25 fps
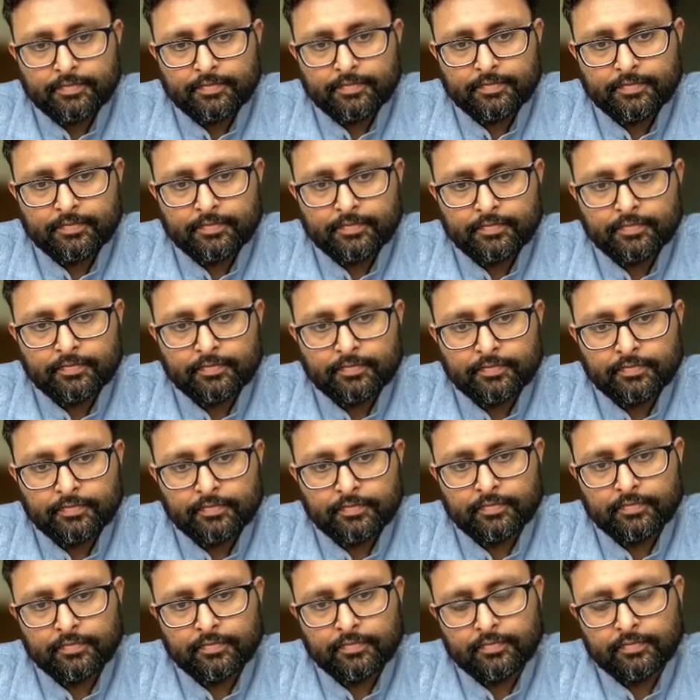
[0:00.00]

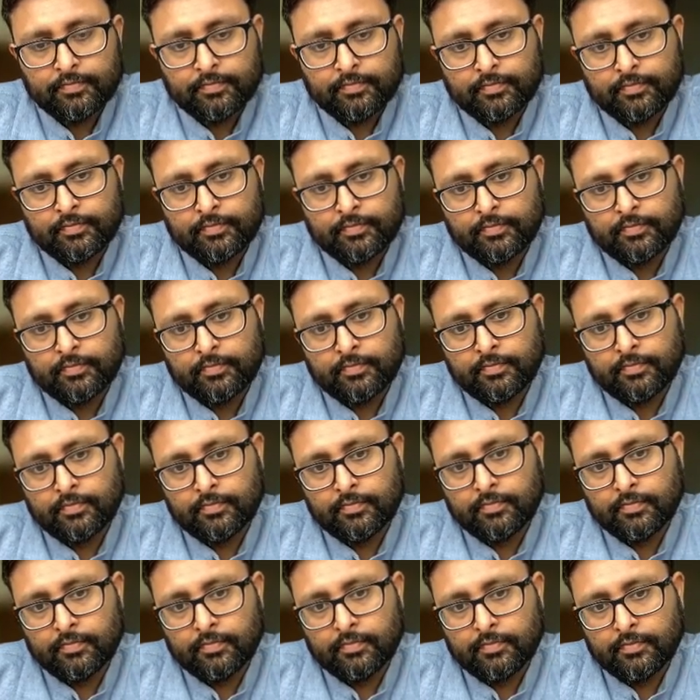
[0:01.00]

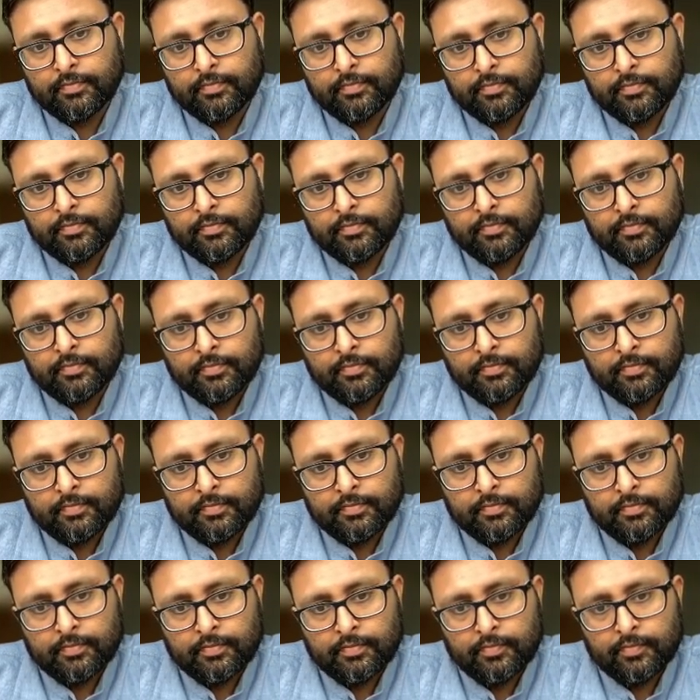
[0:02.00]

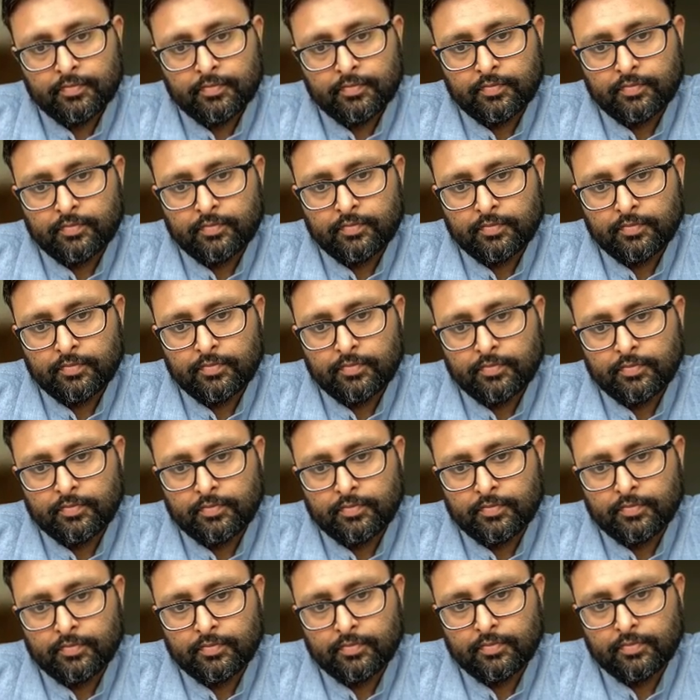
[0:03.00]

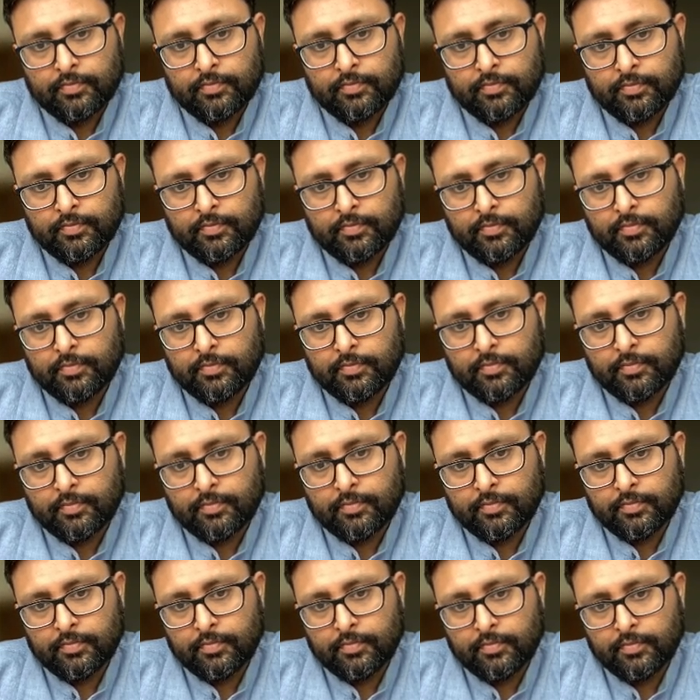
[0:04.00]

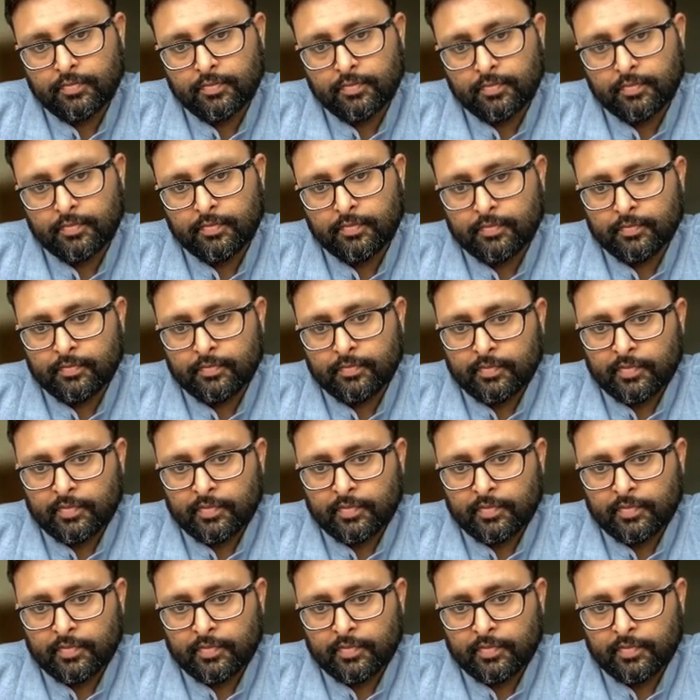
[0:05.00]
[no speech]